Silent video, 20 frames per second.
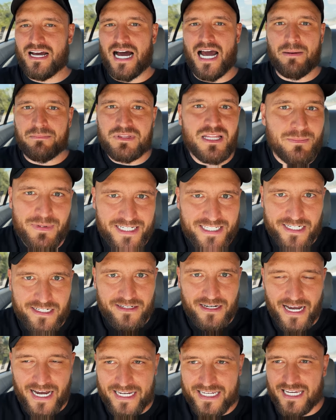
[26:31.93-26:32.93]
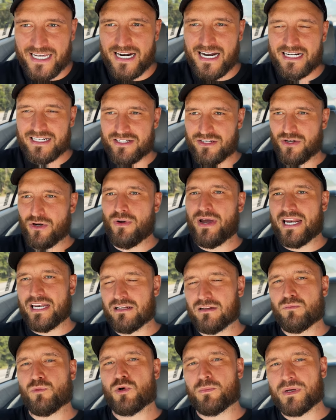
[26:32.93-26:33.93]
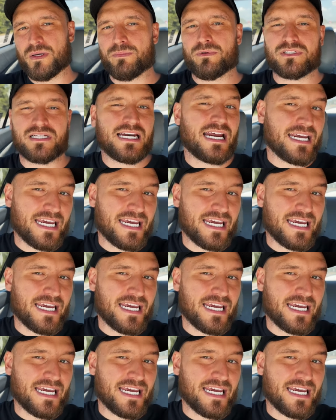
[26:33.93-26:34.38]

I'm limited. I cannot, you know, handle more people than I